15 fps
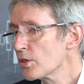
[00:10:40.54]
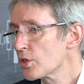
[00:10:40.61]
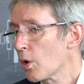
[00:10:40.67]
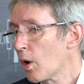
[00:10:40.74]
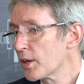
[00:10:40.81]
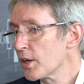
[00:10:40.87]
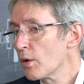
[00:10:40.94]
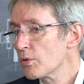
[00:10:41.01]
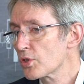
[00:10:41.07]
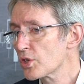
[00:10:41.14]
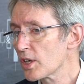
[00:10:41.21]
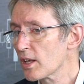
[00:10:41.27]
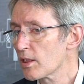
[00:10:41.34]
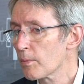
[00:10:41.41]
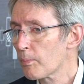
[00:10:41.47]
So I don't
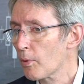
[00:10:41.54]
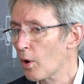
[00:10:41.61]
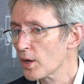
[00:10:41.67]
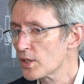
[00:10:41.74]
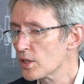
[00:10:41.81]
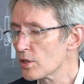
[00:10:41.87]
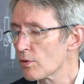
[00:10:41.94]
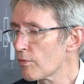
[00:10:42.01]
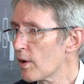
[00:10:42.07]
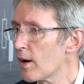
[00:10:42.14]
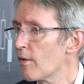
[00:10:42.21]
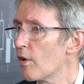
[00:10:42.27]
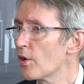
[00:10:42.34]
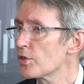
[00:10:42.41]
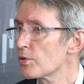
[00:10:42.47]
see the prices of
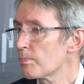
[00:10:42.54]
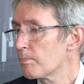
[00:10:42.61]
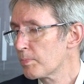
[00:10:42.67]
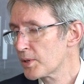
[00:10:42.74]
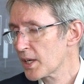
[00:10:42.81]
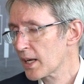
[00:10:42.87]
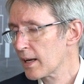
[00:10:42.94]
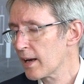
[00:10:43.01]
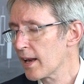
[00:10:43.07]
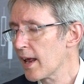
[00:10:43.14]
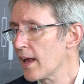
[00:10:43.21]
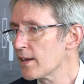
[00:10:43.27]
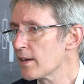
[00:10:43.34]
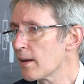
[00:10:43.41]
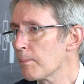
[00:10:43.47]
rare earths, particularly
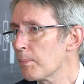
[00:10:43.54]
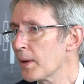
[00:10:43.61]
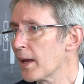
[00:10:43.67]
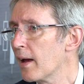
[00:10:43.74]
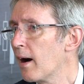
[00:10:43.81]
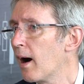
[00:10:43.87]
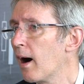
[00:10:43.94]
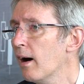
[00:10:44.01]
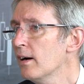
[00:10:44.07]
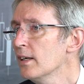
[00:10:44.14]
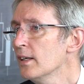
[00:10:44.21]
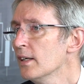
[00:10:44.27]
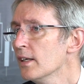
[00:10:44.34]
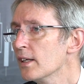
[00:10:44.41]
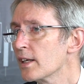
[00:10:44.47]
NdPr,
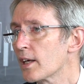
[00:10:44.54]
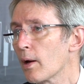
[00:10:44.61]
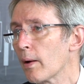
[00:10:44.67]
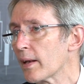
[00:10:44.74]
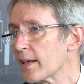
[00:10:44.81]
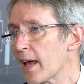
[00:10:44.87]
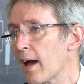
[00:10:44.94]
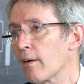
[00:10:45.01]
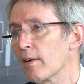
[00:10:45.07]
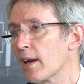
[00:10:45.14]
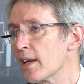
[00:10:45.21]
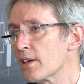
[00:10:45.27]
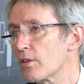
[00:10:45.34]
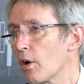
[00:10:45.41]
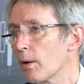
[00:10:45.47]
going down
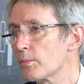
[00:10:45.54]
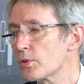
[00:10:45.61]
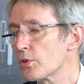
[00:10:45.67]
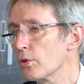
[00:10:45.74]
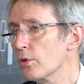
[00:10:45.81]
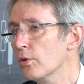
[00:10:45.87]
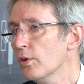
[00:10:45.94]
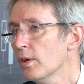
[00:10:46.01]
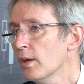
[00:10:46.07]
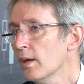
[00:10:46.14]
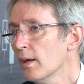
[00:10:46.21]
anytime soon.